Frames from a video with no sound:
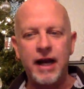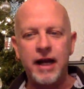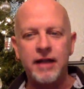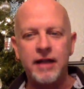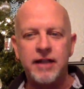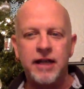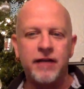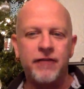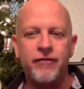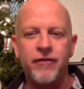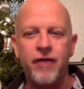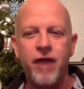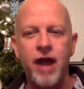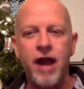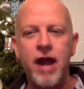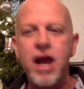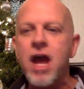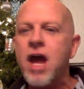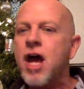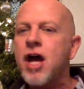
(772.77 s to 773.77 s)
I take
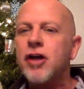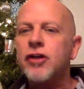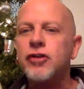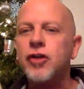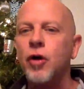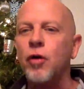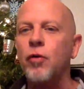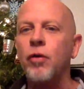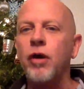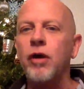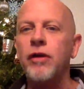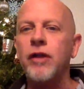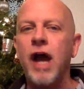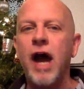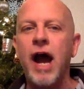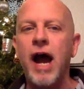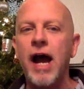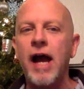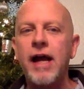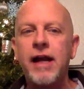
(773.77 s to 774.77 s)
fry. So
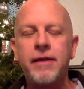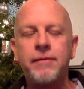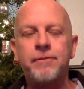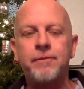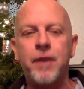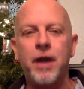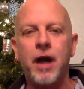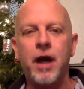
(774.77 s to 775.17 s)
I,